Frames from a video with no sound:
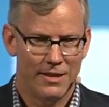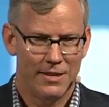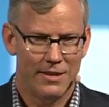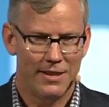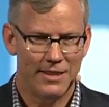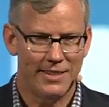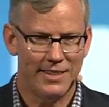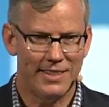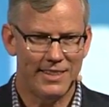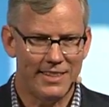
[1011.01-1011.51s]

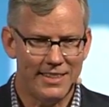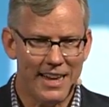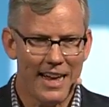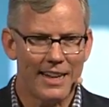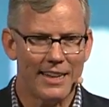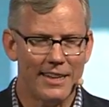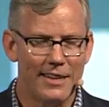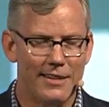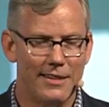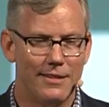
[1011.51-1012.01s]
The
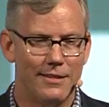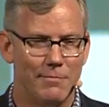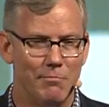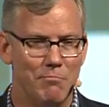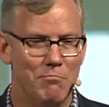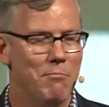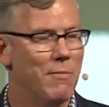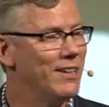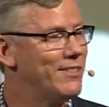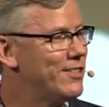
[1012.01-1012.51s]
second
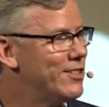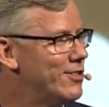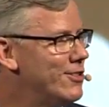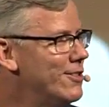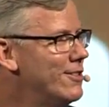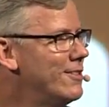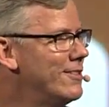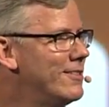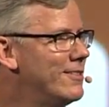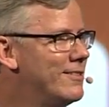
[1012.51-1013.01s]

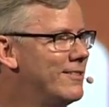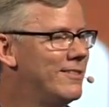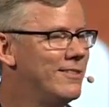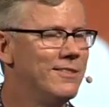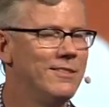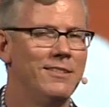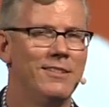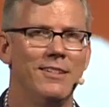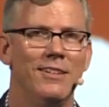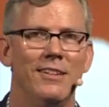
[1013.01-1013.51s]
muscle,
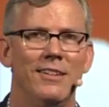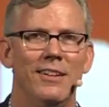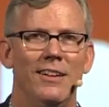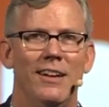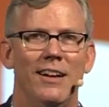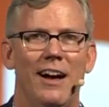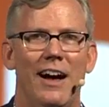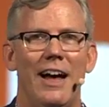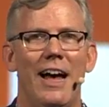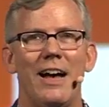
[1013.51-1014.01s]

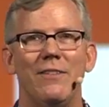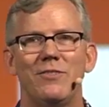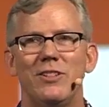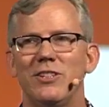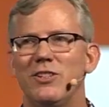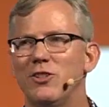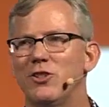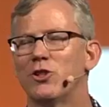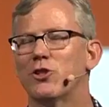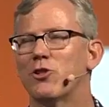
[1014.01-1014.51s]
I have to
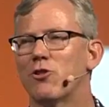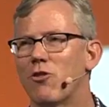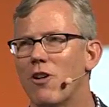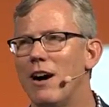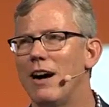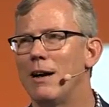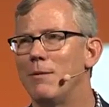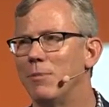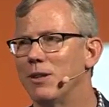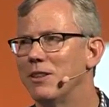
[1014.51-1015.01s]

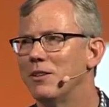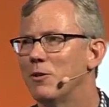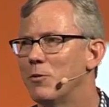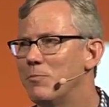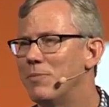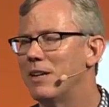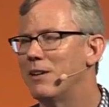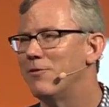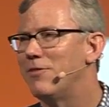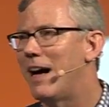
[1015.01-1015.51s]
describe a little
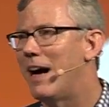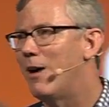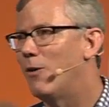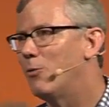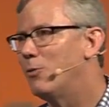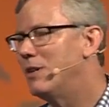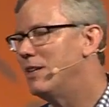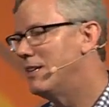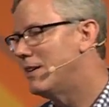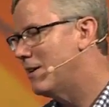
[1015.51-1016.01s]
bit of how
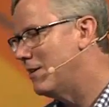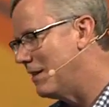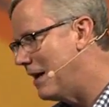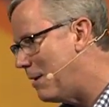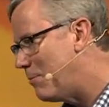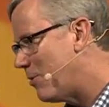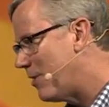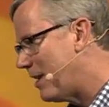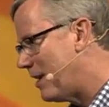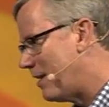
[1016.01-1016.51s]
we
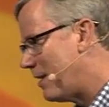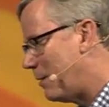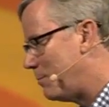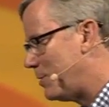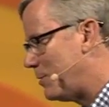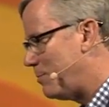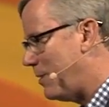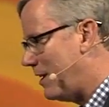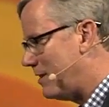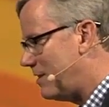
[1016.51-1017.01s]
collaborated at
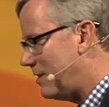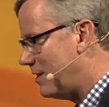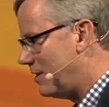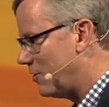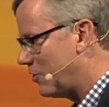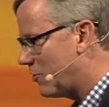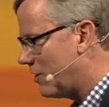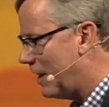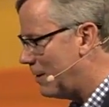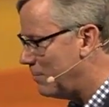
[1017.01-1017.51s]
HubSpot to
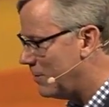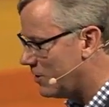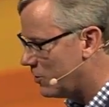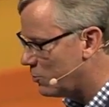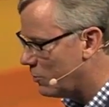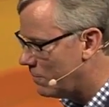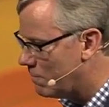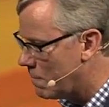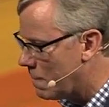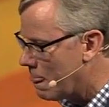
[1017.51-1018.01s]
describe this
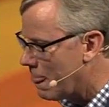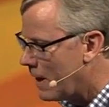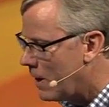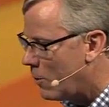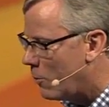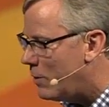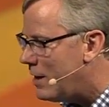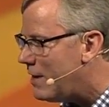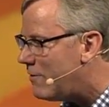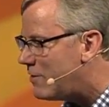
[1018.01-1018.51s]
one.
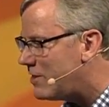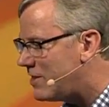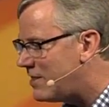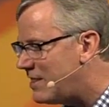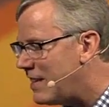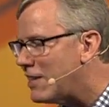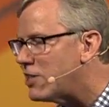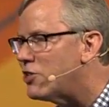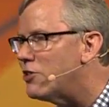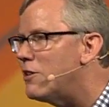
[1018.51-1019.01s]
We have a
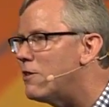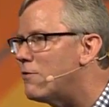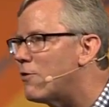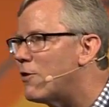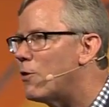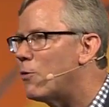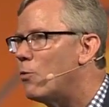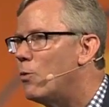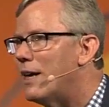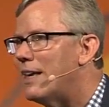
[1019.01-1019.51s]
section of
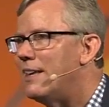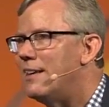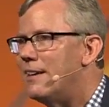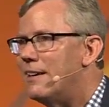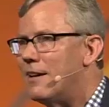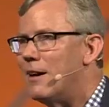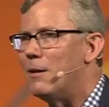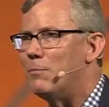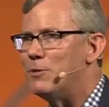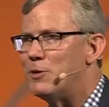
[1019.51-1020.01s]
our wiki
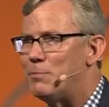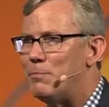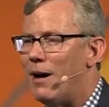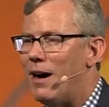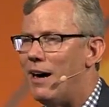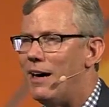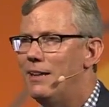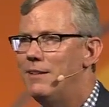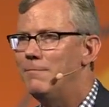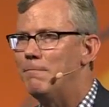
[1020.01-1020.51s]
at
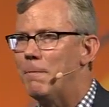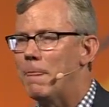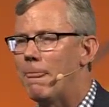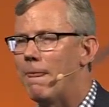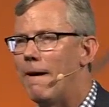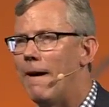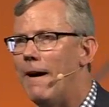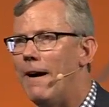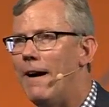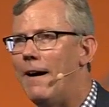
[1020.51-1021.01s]
HubSpot
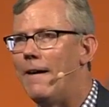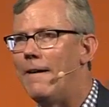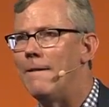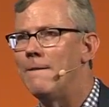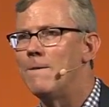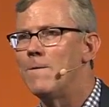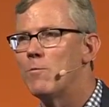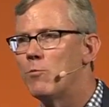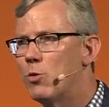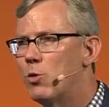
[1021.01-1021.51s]

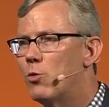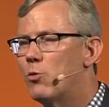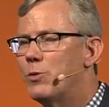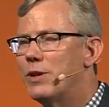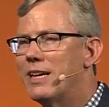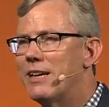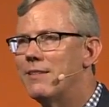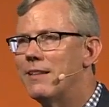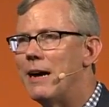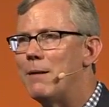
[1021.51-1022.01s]
where we
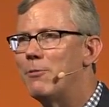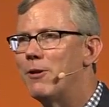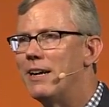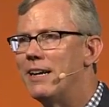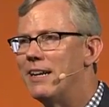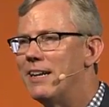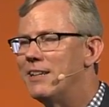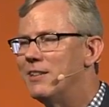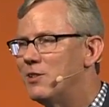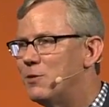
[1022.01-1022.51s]

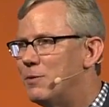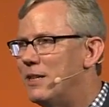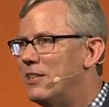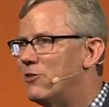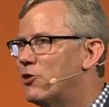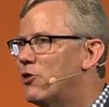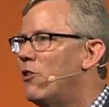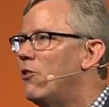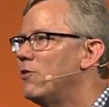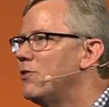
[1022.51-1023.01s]
collaborate, and
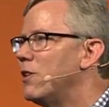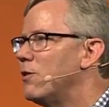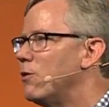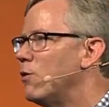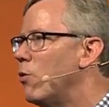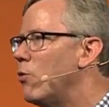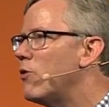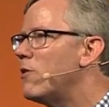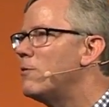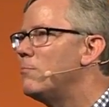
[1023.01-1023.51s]
it's called the
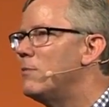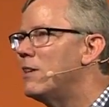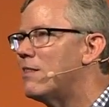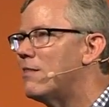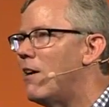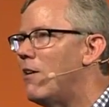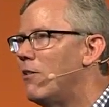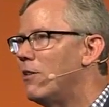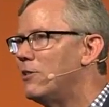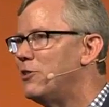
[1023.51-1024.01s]
lore and
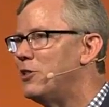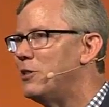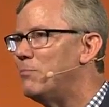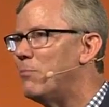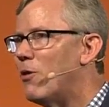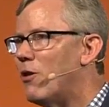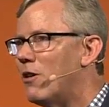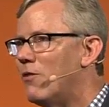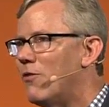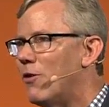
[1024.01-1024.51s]
mythology
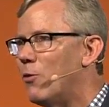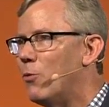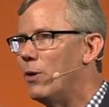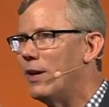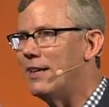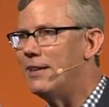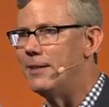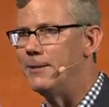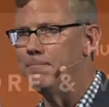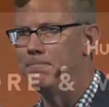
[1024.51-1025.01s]
part of our wiki.